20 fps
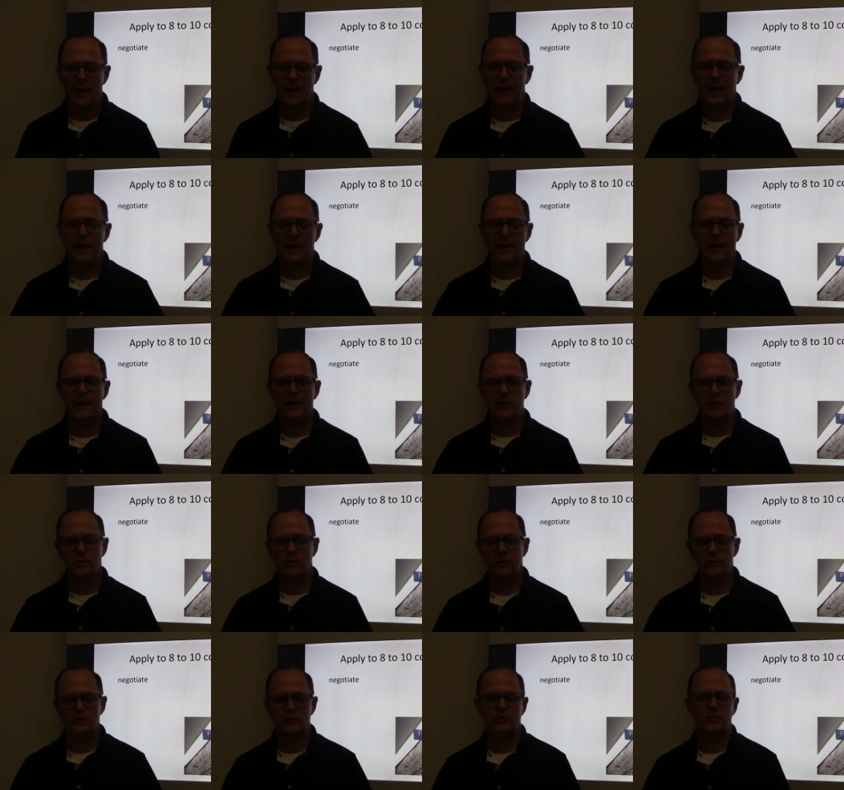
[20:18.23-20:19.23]
And I
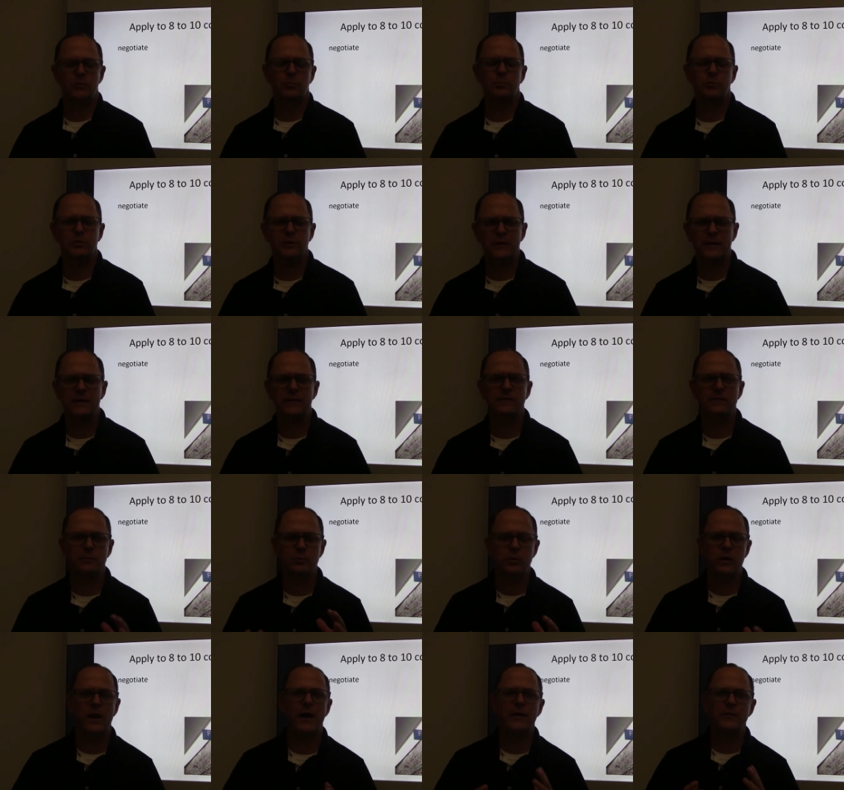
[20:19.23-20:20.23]
encouraged her, please
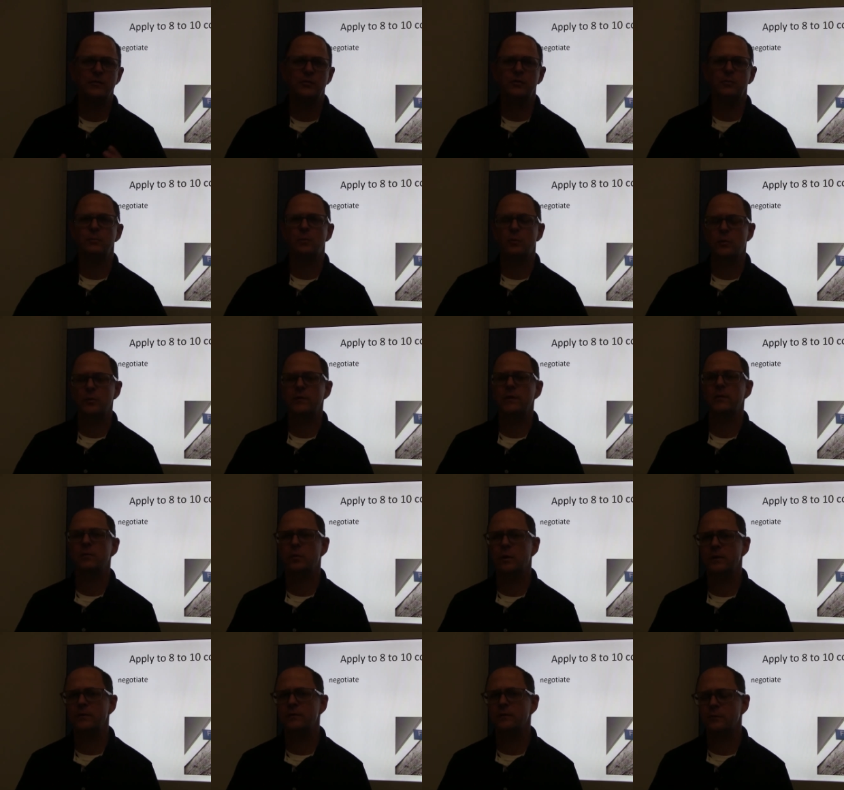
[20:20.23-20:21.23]
apply to more than
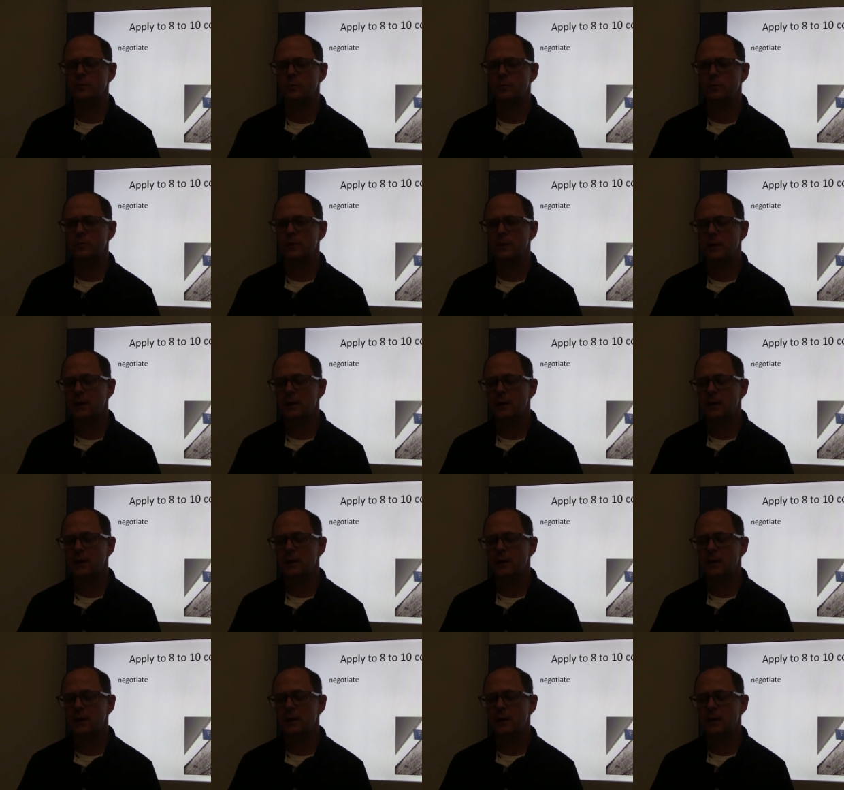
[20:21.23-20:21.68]
one school.